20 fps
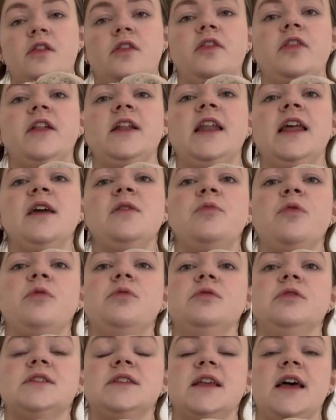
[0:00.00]
The label
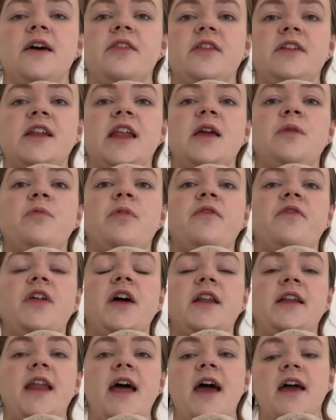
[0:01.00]
will sit at the nape of
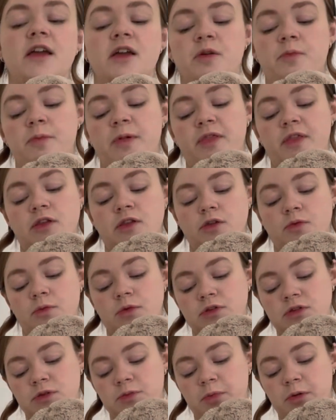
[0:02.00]
their neck, but then you
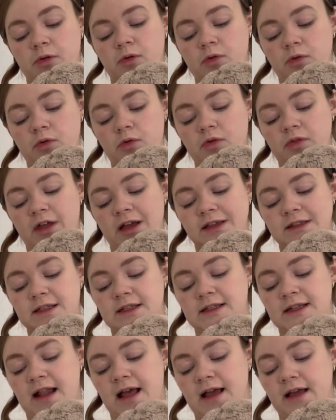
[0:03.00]
want to pull all that
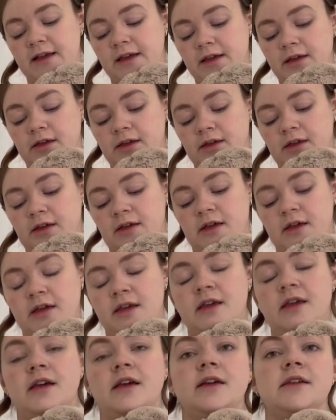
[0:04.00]
slack
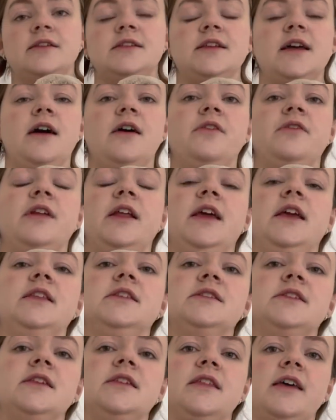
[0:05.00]
down
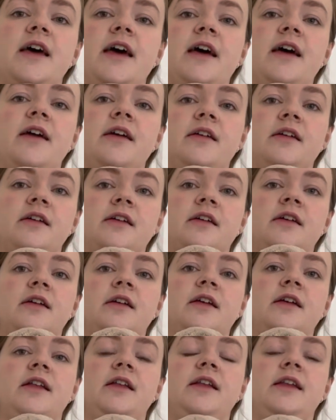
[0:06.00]
into their
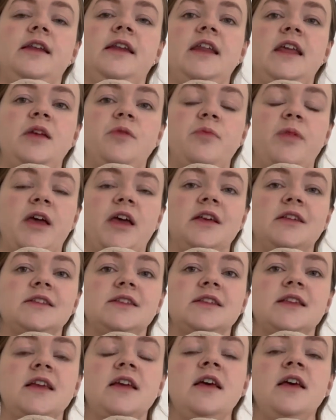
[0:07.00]
knee
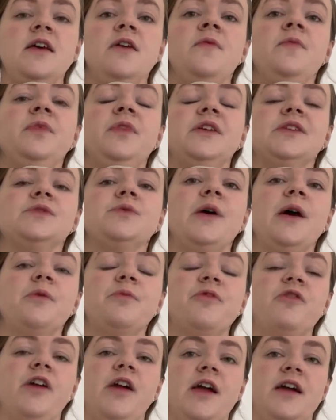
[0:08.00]
pits. This will help
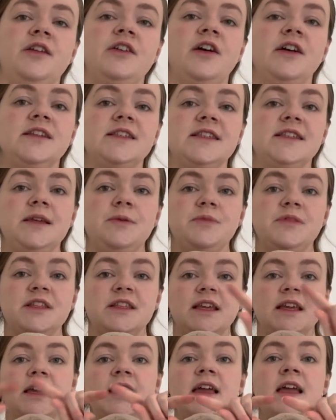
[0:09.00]
create a nice deep
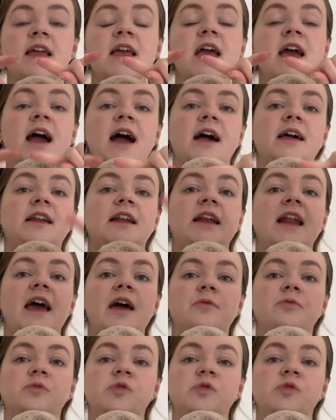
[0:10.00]
seat and an M